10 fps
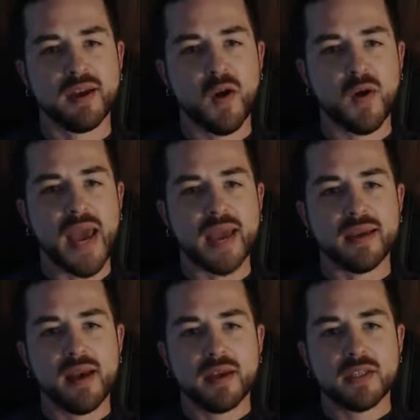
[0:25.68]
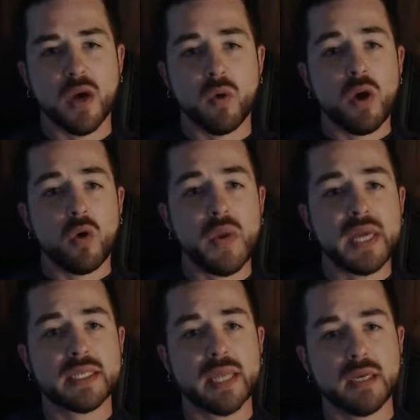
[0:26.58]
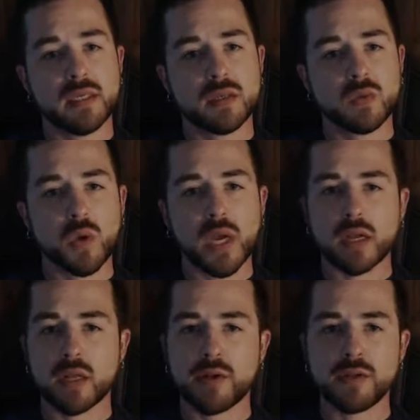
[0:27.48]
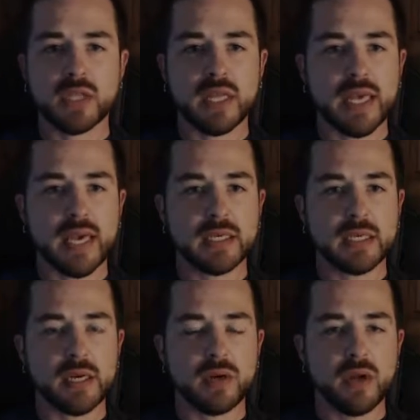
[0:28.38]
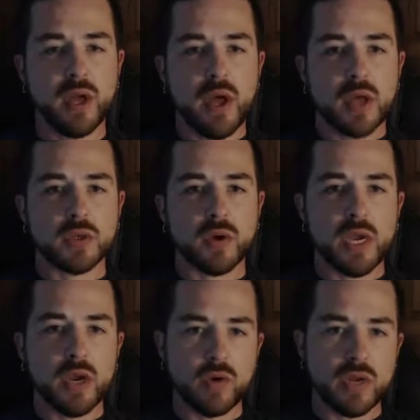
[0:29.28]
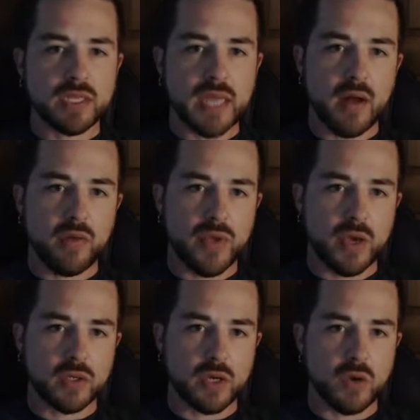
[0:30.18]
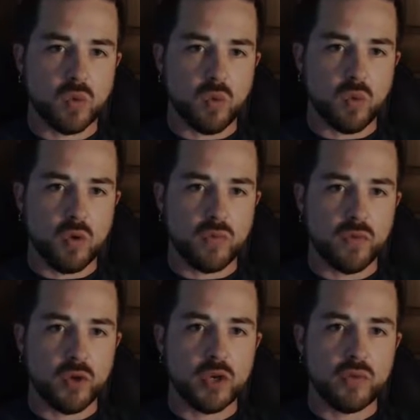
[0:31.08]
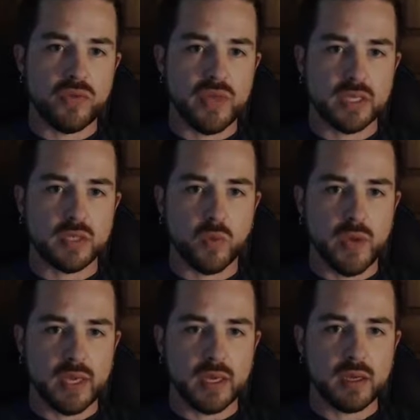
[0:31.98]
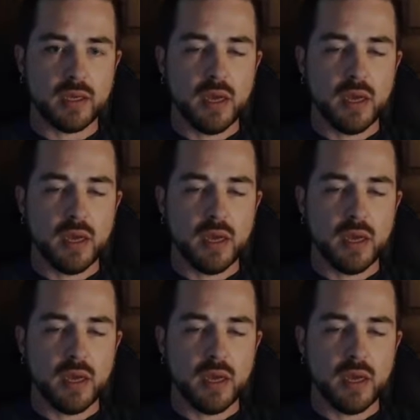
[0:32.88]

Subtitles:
Okay, so week 6, we're getting close to the end here. So here is how things are going to roll for you this week.